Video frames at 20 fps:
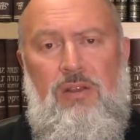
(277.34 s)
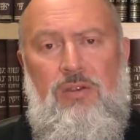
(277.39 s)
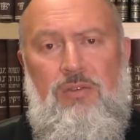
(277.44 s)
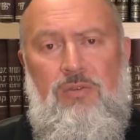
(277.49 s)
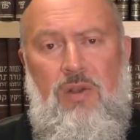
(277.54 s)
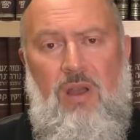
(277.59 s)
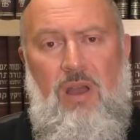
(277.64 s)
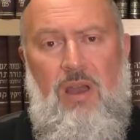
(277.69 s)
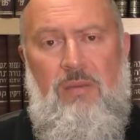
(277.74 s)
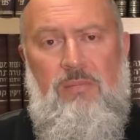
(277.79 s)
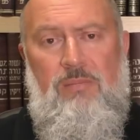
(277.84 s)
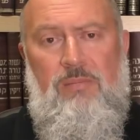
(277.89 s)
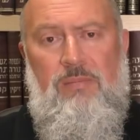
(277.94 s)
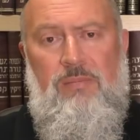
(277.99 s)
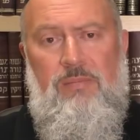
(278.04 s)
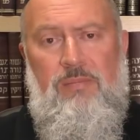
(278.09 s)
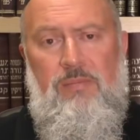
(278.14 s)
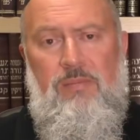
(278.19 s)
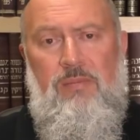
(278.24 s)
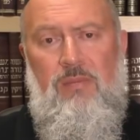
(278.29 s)
crime
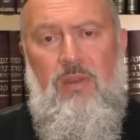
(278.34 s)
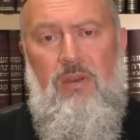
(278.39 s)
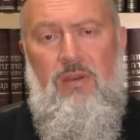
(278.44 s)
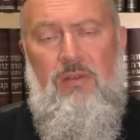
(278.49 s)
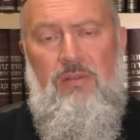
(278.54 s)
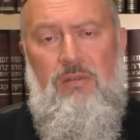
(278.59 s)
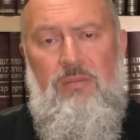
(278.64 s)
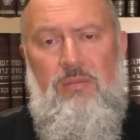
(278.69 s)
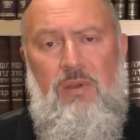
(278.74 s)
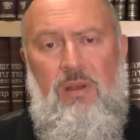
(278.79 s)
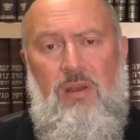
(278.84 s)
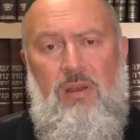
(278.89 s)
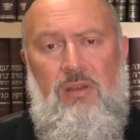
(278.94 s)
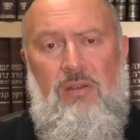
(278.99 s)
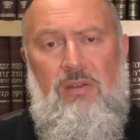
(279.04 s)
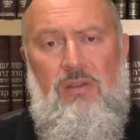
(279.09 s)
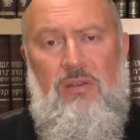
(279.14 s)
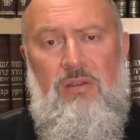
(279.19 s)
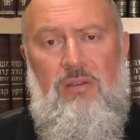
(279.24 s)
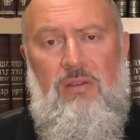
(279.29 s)
on the
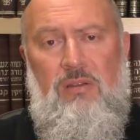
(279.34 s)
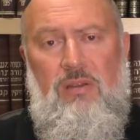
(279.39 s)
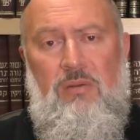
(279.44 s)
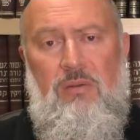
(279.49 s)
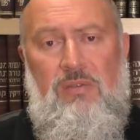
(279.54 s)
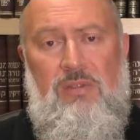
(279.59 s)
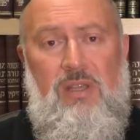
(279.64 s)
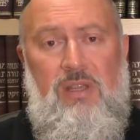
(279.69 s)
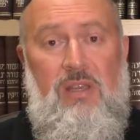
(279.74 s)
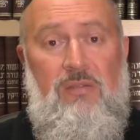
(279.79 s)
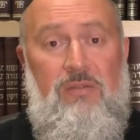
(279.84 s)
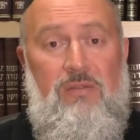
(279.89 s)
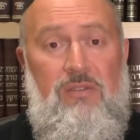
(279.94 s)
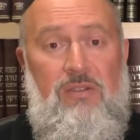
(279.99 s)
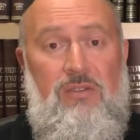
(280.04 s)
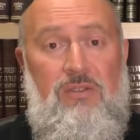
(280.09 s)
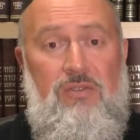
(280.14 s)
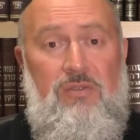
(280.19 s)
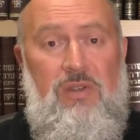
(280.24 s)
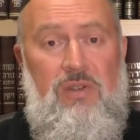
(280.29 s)
part, I would say even
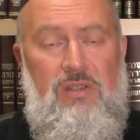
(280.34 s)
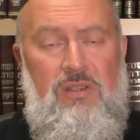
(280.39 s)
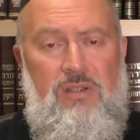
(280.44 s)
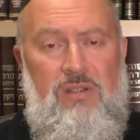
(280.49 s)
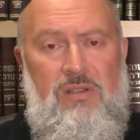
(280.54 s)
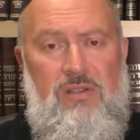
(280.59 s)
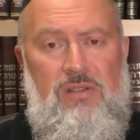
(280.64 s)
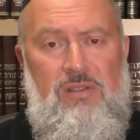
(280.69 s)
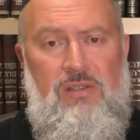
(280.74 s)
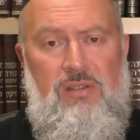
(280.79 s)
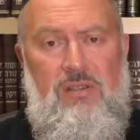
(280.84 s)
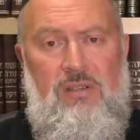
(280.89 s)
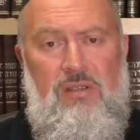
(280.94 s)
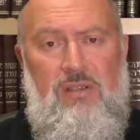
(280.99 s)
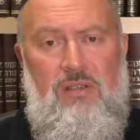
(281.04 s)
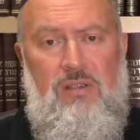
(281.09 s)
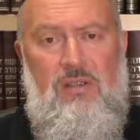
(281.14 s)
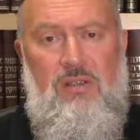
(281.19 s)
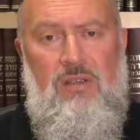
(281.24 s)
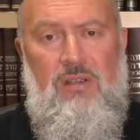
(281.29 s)
a treasonous
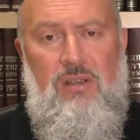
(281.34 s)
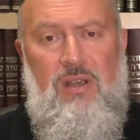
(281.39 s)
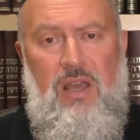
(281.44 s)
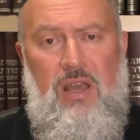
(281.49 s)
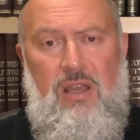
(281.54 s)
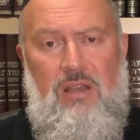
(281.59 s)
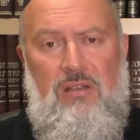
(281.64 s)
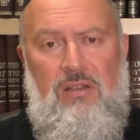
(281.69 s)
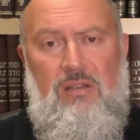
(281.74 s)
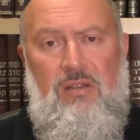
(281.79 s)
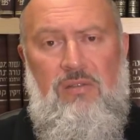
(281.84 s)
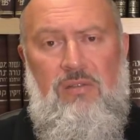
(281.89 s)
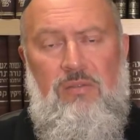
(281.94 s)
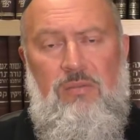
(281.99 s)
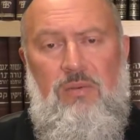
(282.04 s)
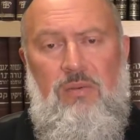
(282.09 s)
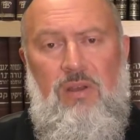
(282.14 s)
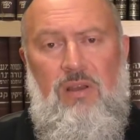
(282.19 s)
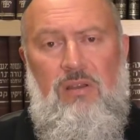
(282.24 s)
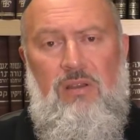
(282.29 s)
act on the
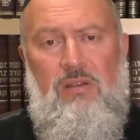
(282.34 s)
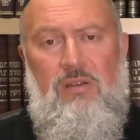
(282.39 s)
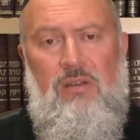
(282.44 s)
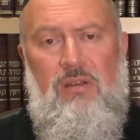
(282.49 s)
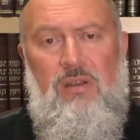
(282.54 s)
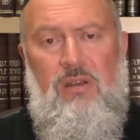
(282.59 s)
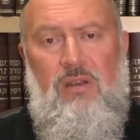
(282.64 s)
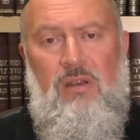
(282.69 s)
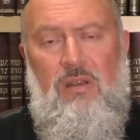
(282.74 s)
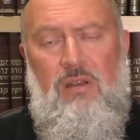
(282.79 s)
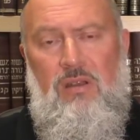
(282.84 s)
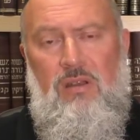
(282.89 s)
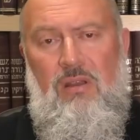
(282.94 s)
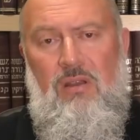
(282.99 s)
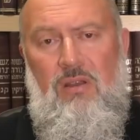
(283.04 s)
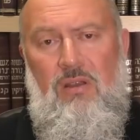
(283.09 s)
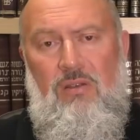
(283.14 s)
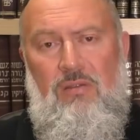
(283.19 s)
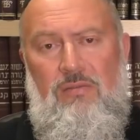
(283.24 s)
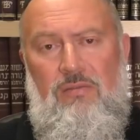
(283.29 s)
part
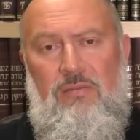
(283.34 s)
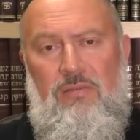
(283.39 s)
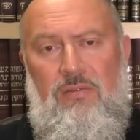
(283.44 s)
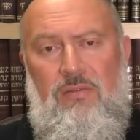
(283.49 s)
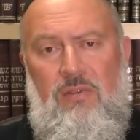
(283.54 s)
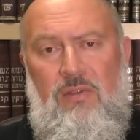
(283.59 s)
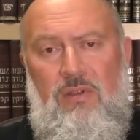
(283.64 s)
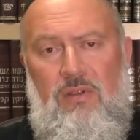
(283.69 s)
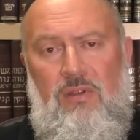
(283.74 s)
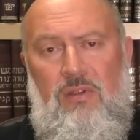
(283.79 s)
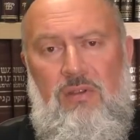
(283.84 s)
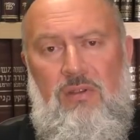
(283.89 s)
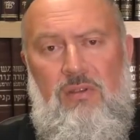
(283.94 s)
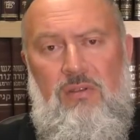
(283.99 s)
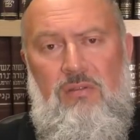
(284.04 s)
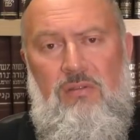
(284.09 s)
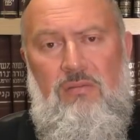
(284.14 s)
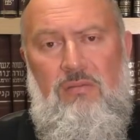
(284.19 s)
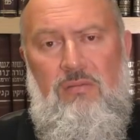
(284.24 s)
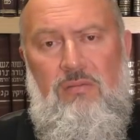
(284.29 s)
of
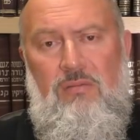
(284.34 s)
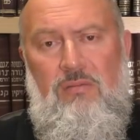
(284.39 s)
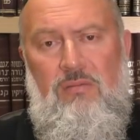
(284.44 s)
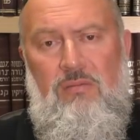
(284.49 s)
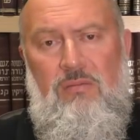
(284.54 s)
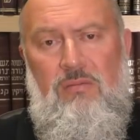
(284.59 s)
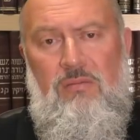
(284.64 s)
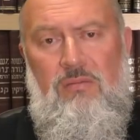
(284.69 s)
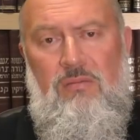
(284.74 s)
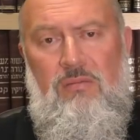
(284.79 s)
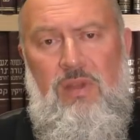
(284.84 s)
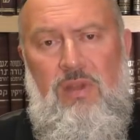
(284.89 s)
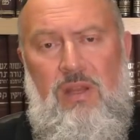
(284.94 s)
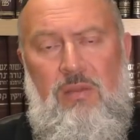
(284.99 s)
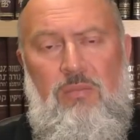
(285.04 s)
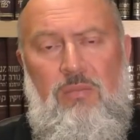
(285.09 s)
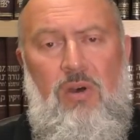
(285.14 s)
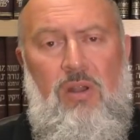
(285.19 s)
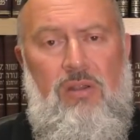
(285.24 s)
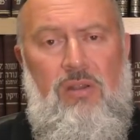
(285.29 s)

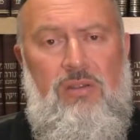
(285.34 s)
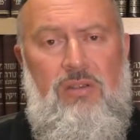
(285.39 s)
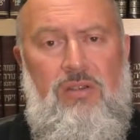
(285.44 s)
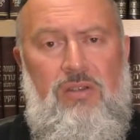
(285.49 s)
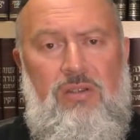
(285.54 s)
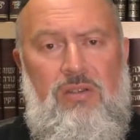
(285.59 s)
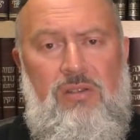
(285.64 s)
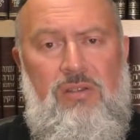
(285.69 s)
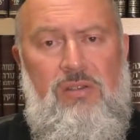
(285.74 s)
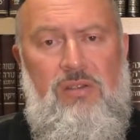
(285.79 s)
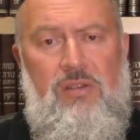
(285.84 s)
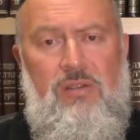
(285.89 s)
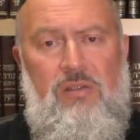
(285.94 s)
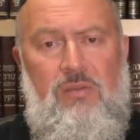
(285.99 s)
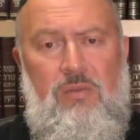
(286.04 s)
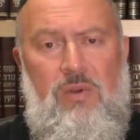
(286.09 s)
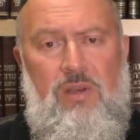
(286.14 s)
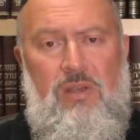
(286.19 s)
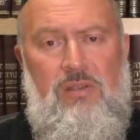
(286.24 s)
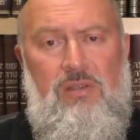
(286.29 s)
many politicians in
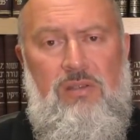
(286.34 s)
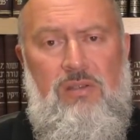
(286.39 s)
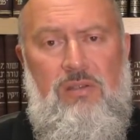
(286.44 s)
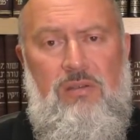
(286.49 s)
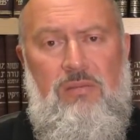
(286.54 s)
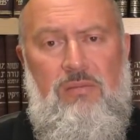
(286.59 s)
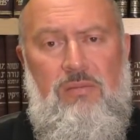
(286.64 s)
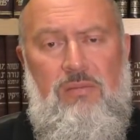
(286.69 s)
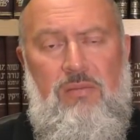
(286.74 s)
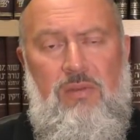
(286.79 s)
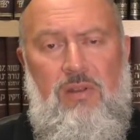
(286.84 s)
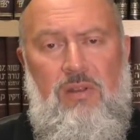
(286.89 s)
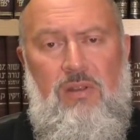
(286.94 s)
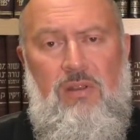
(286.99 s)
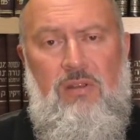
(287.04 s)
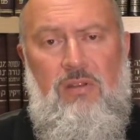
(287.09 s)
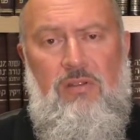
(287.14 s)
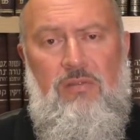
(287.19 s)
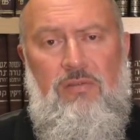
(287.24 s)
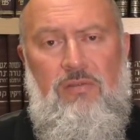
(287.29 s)
the West
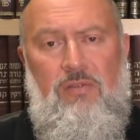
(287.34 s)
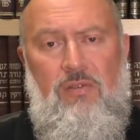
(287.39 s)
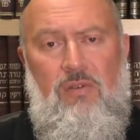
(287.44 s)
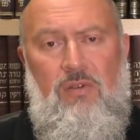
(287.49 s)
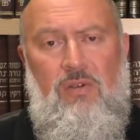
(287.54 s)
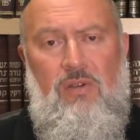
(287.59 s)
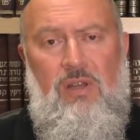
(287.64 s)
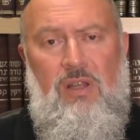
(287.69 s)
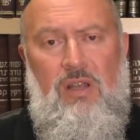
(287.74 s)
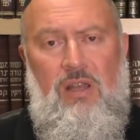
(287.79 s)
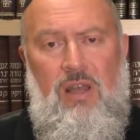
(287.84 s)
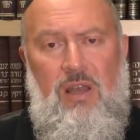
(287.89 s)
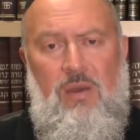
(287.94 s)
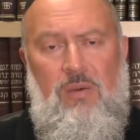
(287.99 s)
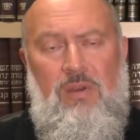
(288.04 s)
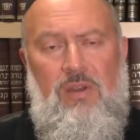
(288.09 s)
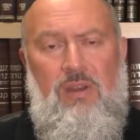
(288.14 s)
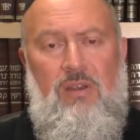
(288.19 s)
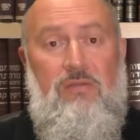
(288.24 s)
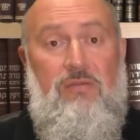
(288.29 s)
for
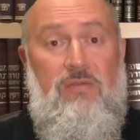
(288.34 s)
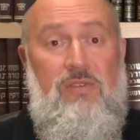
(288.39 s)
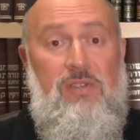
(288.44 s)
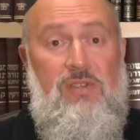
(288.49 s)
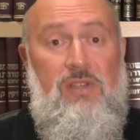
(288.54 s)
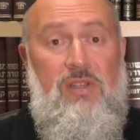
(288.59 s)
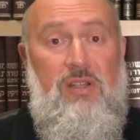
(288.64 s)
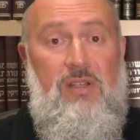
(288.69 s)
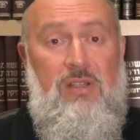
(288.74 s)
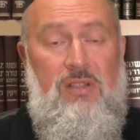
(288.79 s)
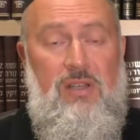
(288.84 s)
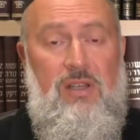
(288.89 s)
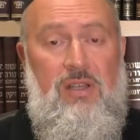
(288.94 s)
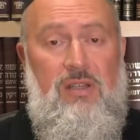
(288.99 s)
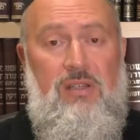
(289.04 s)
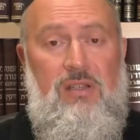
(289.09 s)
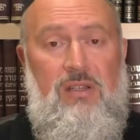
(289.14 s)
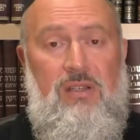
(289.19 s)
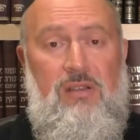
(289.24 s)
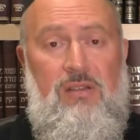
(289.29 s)
allowing and
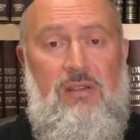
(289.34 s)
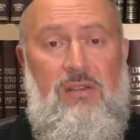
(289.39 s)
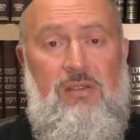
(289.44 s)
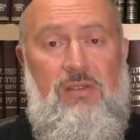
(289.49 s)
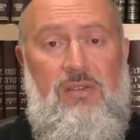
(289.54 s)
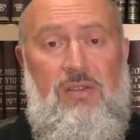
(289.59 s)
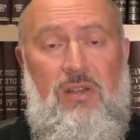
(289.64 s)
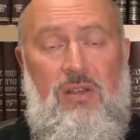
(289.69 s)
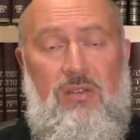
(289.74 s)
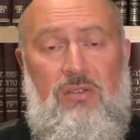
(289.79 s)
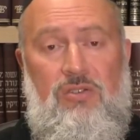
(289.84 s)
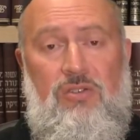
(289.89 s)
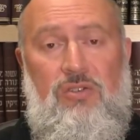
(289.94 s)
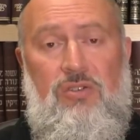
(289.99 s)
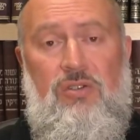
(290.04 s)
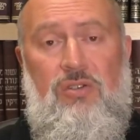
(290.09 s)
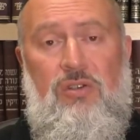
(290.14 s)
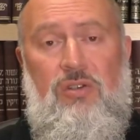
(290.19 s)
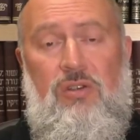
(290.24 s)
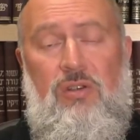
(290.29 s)
facilitating such